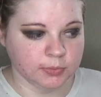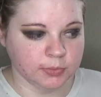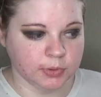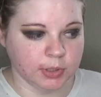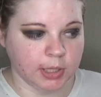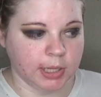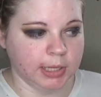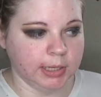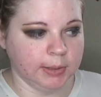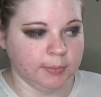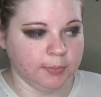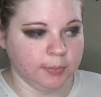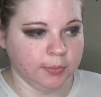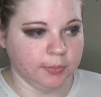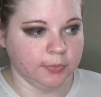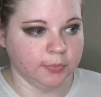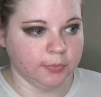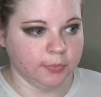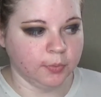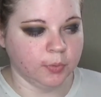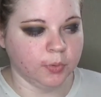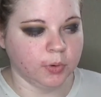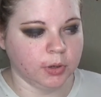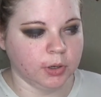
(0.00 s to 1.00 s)
like,
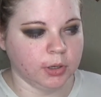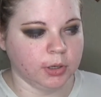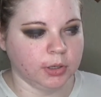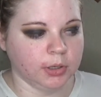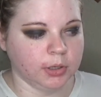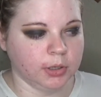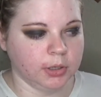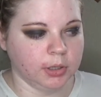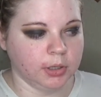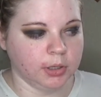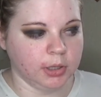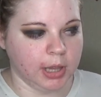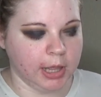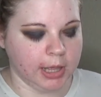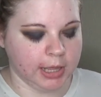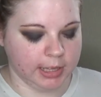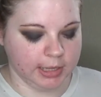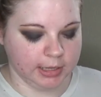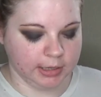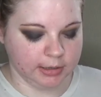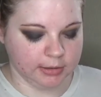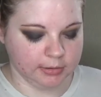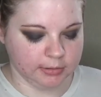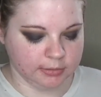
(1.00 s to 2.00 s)
before, you,
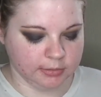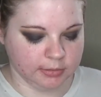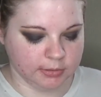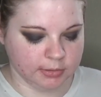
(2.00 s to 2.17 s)
like,